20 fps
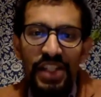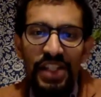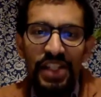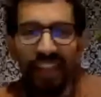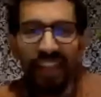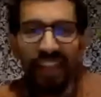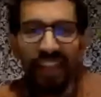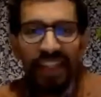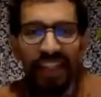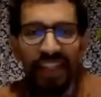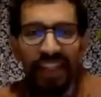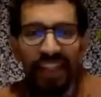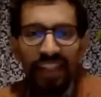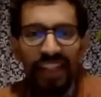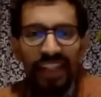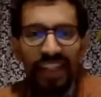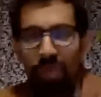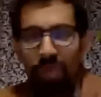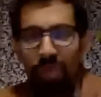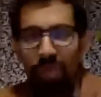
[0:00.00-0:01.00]
they never
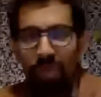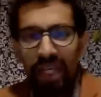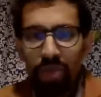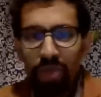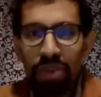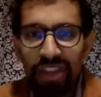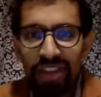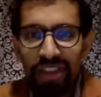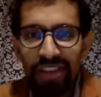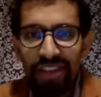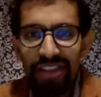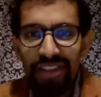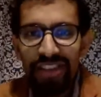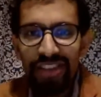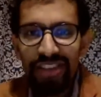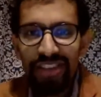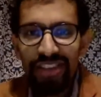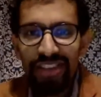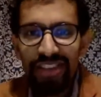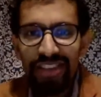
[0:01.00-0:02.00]
make up a book.
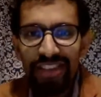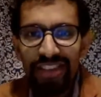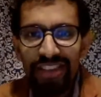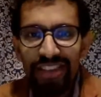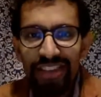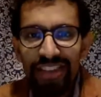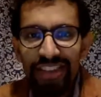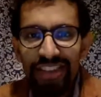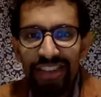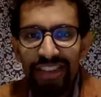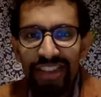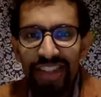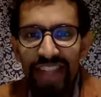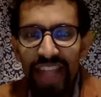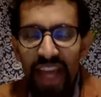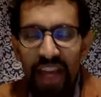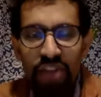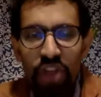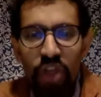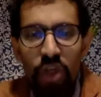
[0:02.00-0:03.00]

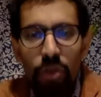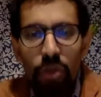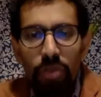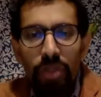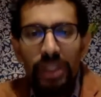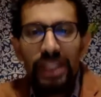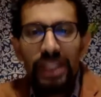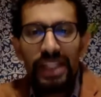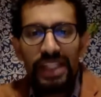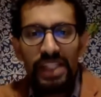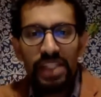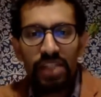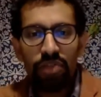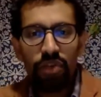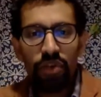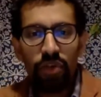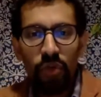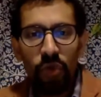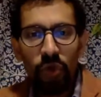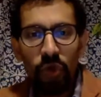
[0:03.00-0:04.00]
They have a completely
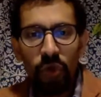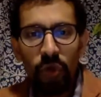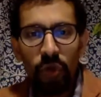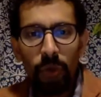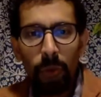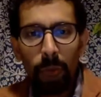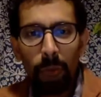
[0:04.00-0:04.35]
different role.